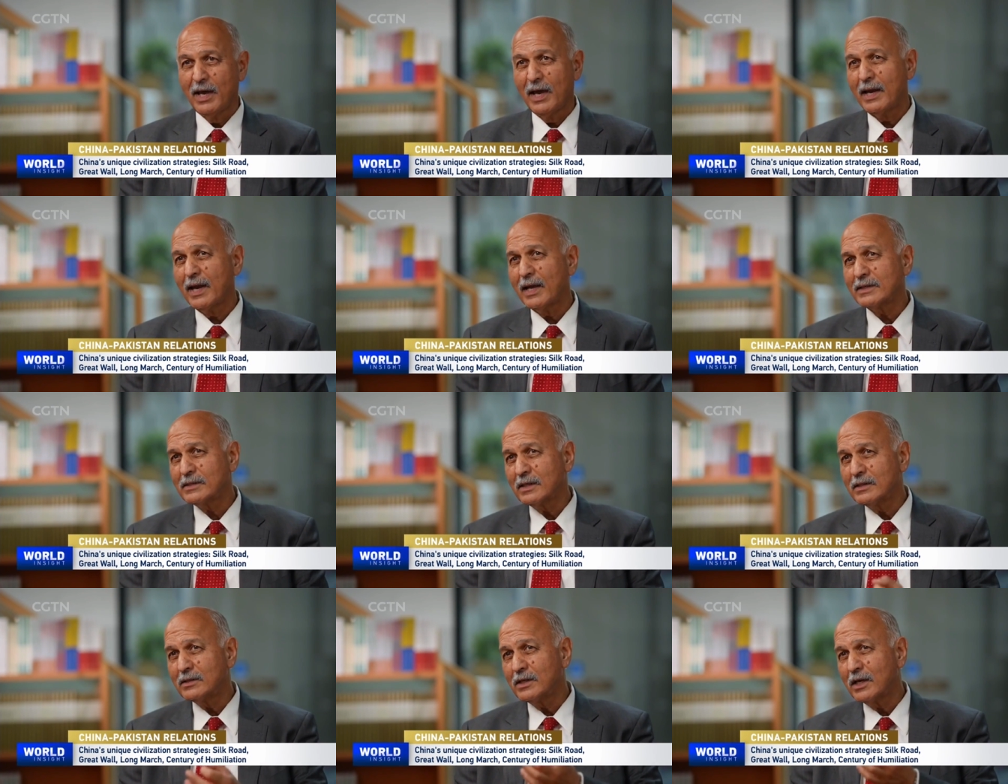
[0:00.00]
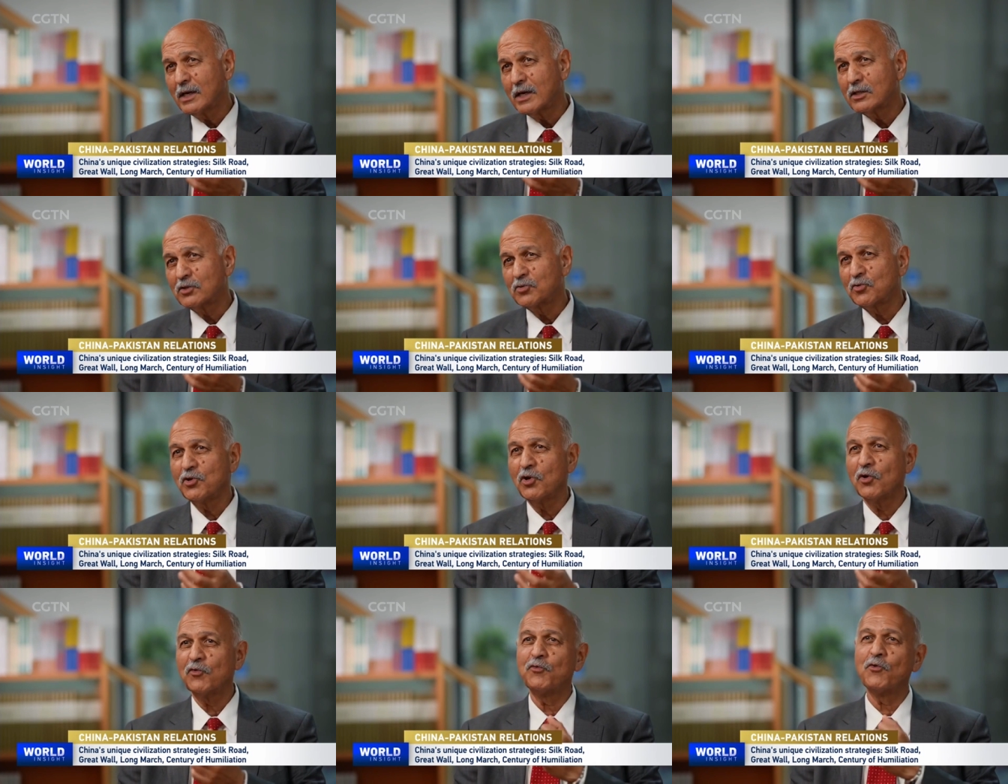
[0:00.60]
And I said there are
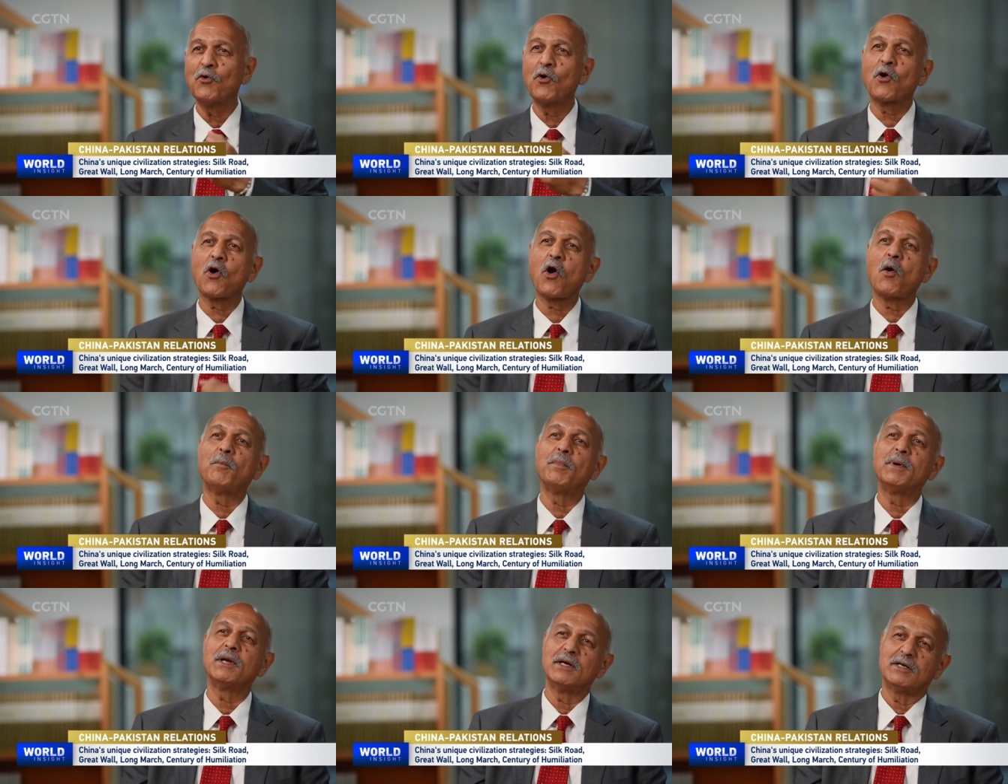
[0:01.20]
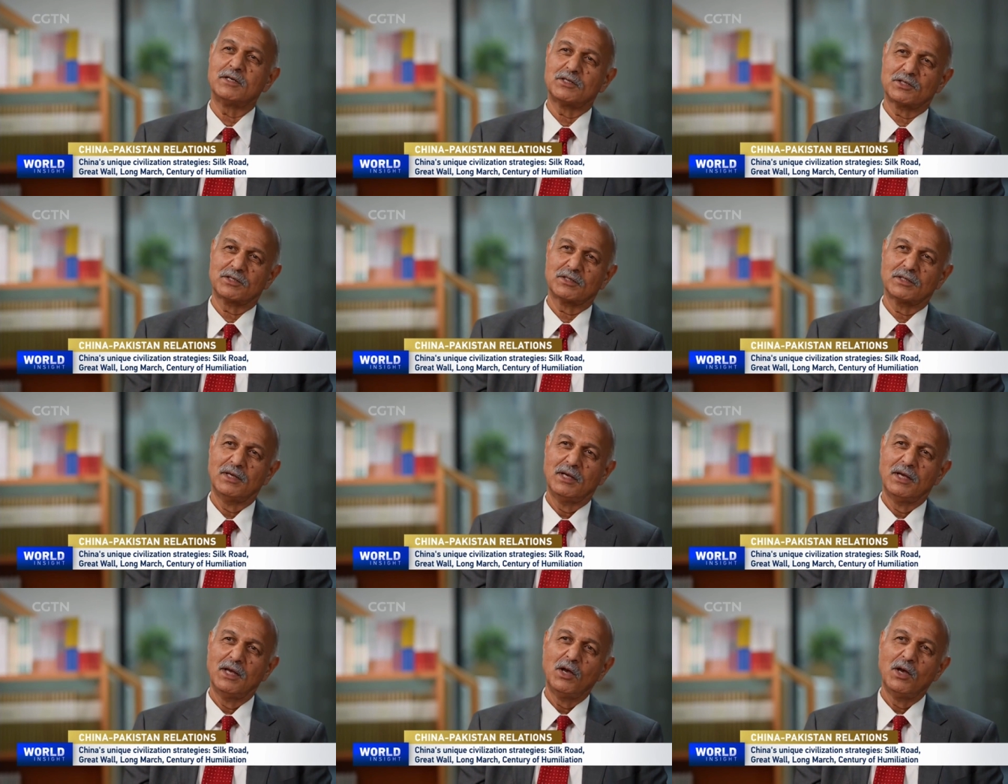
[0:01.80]
three or four components